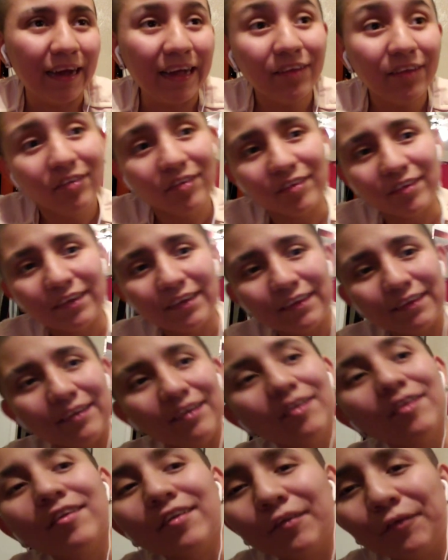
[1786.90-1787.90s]
I just need
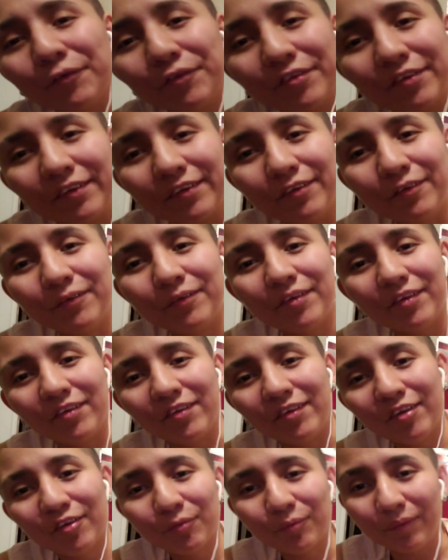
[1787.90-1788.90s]
this lotion though,
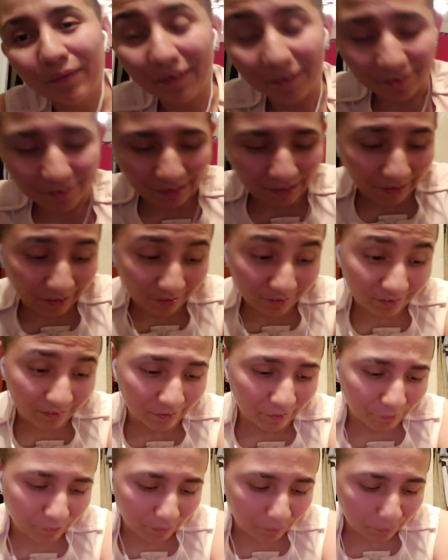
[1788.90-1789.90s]
because this one is
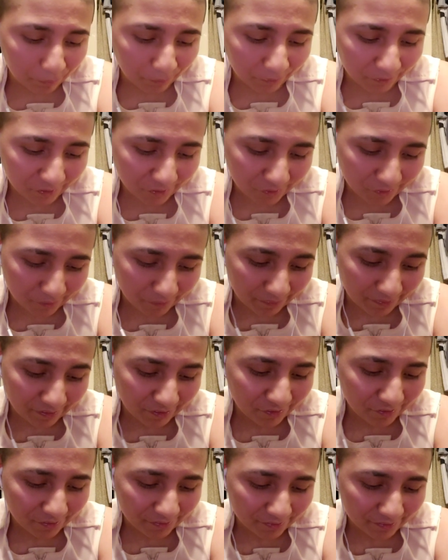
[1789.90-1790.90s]
actually for
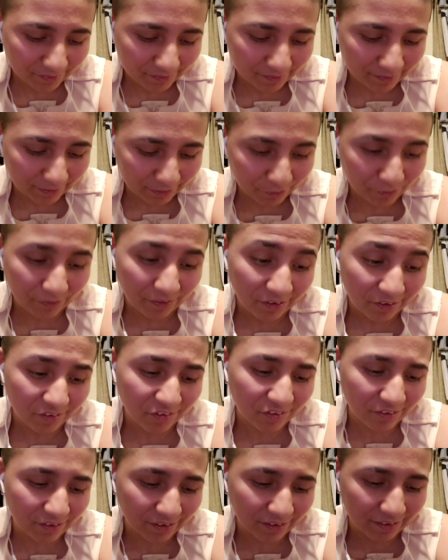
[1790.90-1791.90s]
moisturizer and dry
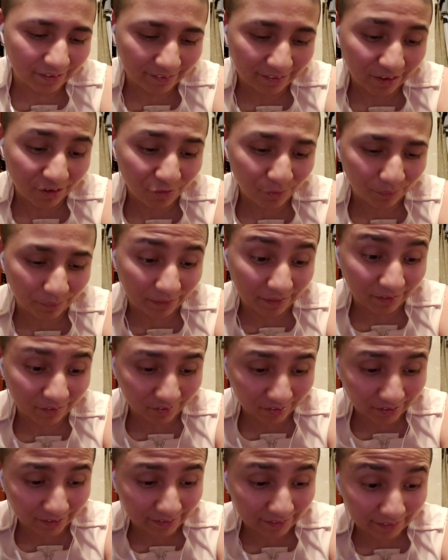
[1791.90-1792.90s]
skin, and that's what
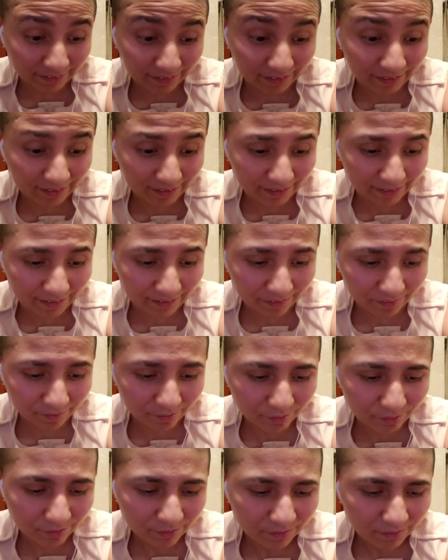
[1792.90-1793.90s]
exactly I
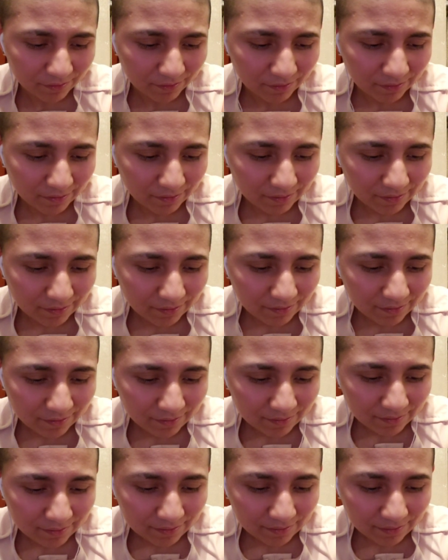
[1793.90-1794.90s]
have.
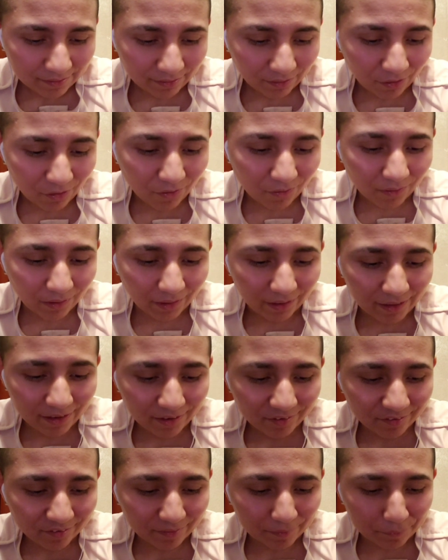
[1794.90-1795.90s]
Long
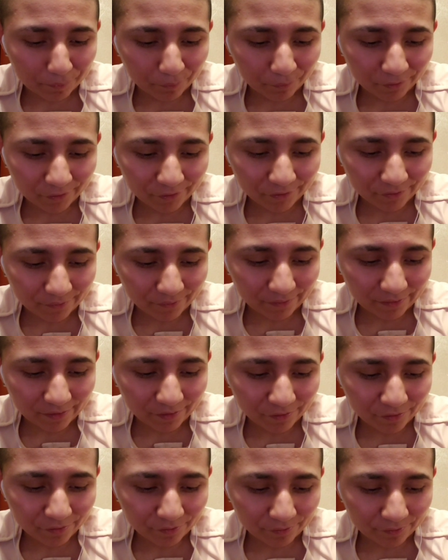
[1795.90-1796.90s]
lasting
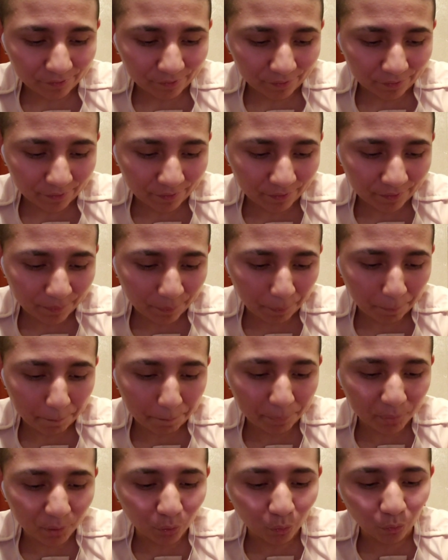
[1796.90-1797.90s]
moisturizer for
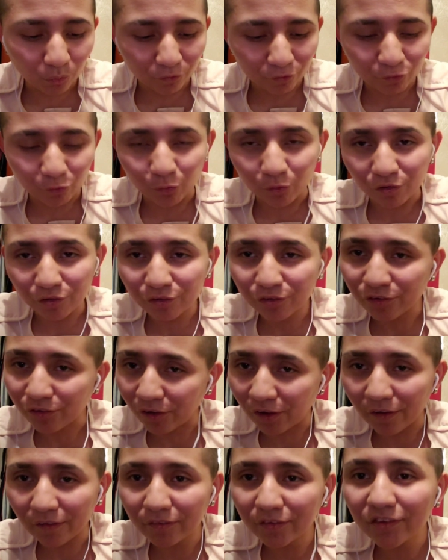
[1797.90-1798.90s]
beautiful
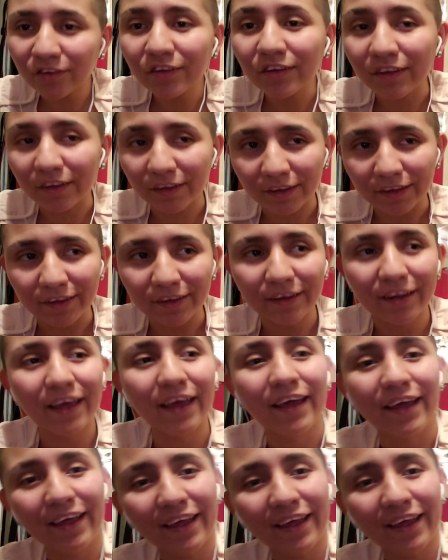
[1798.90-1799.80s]
soft skin.